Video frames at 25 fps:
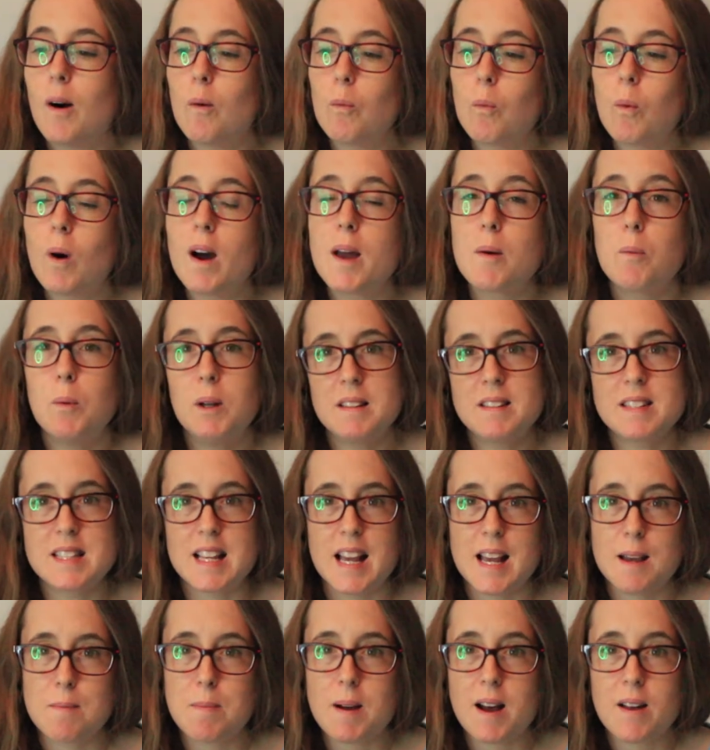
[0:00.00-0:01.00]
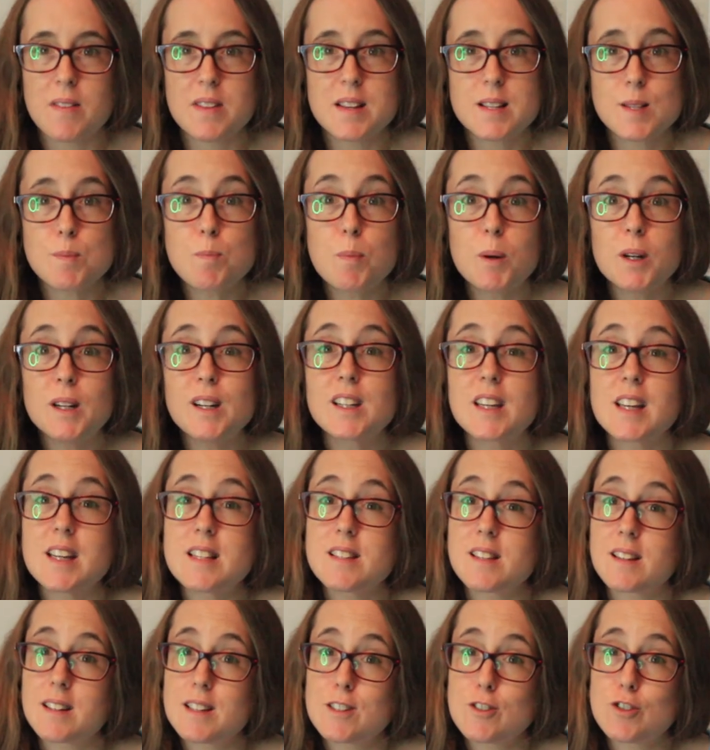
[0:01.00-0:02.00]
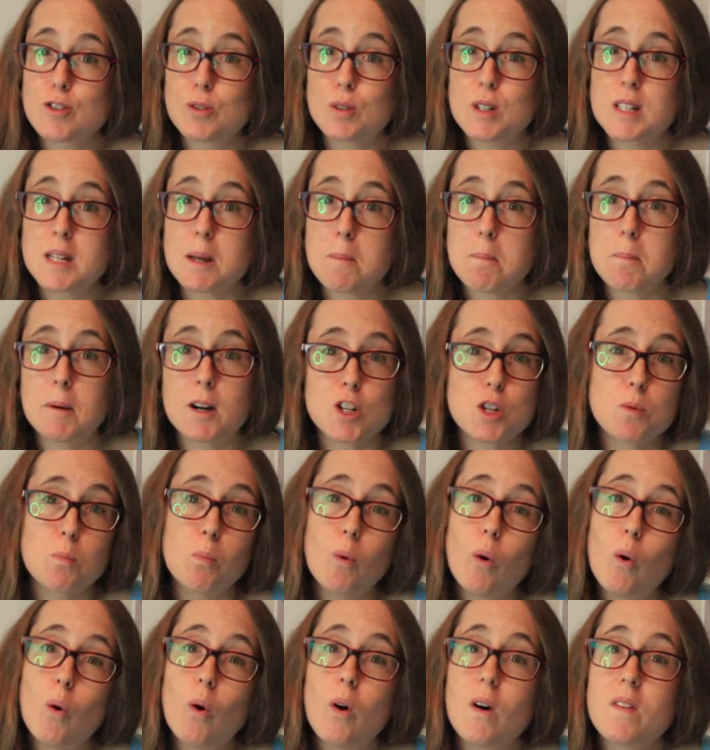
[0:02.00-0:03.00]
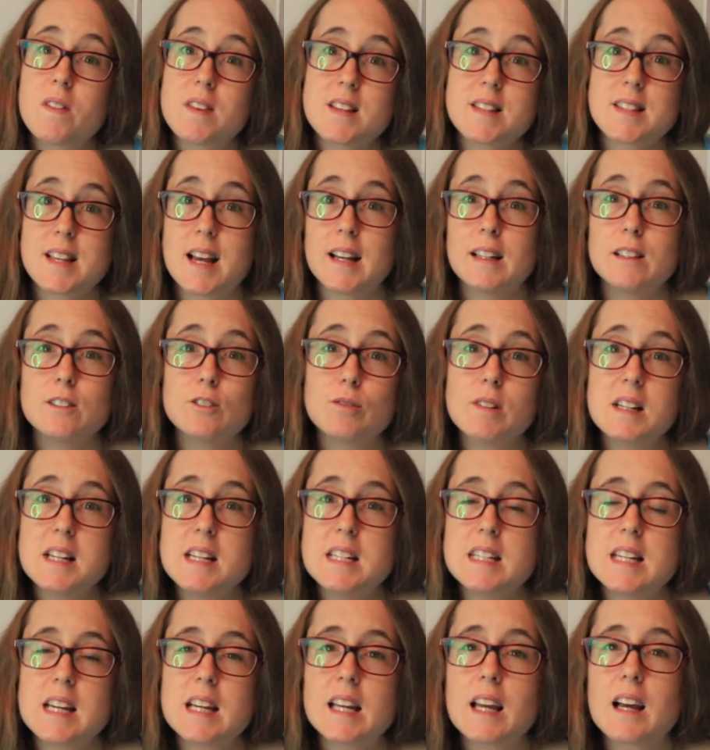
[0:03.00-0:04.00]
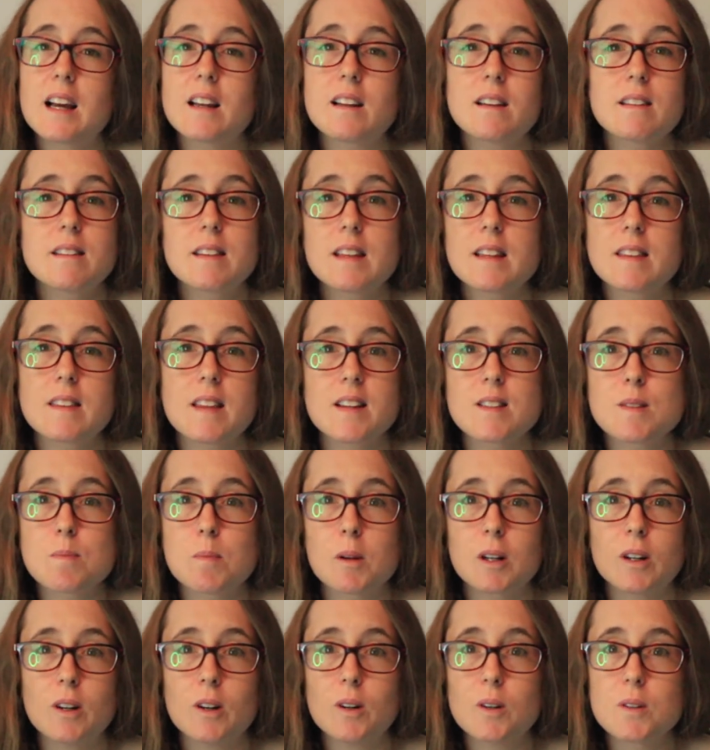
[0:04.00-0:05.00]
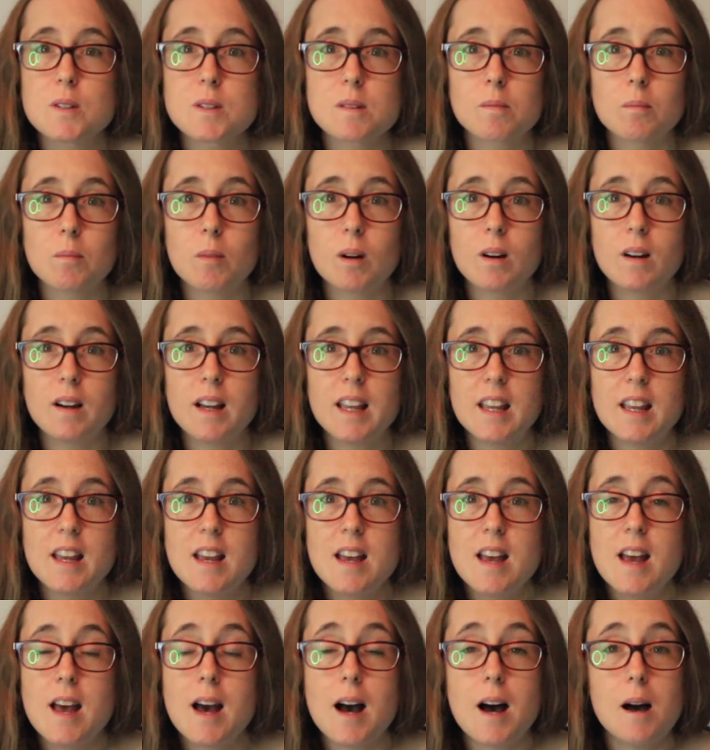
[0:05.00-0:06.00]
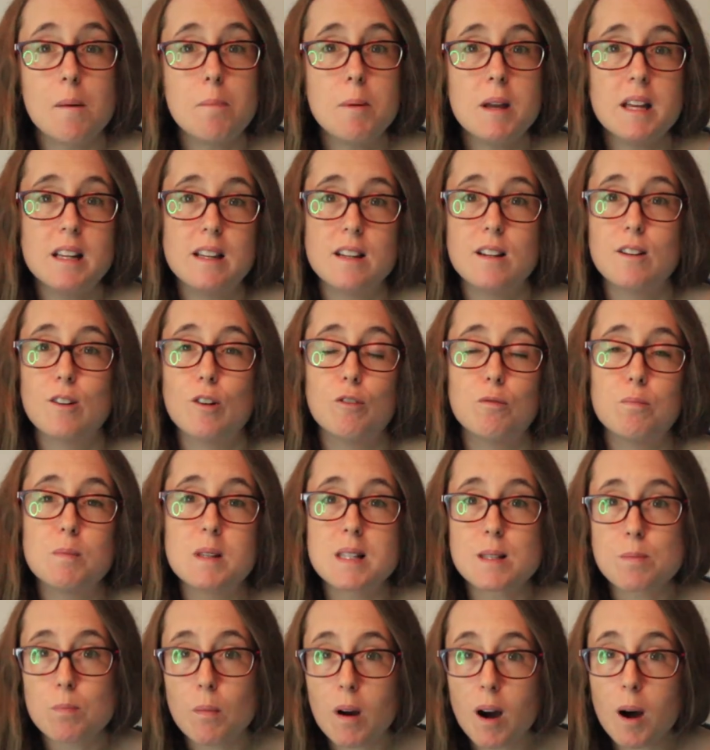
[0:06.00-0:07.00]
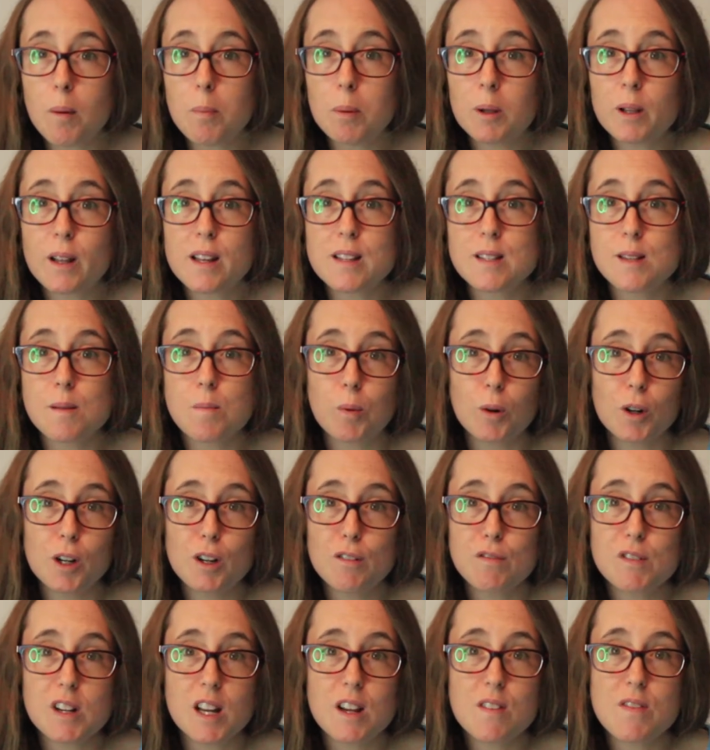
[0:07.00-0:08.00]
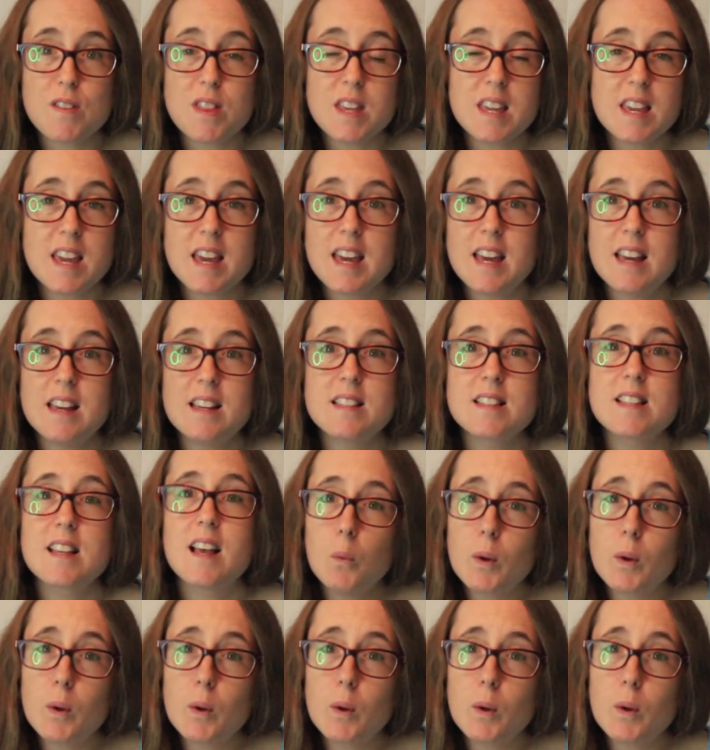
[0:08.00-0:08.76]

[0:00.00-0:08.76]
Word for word: what I will say about this book is I enjoyed it much more on the second reading, and I think that's because my opinion of Miss Marple has improved over the years.